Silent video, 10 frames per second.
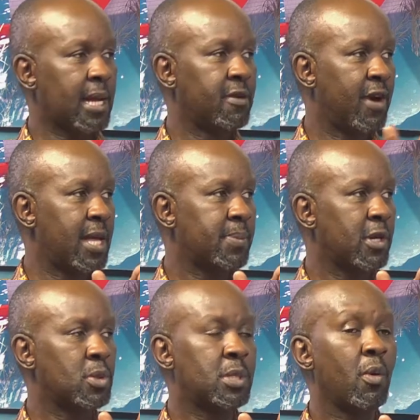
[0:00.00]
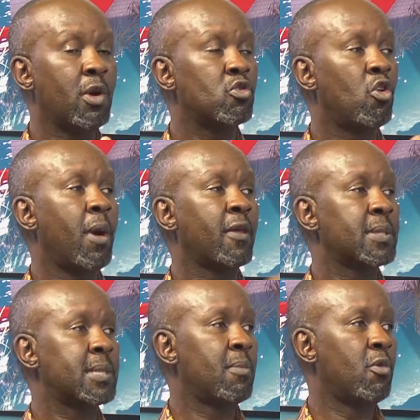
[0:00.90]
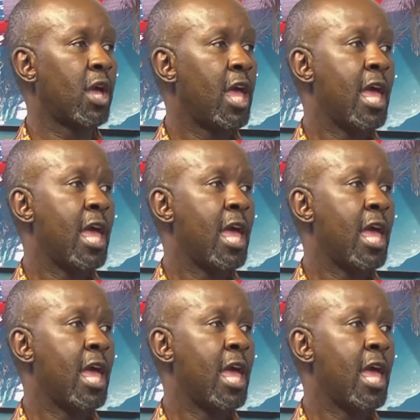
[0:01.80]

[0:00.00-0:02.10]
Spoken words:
advanced, but you still want to go back the same way.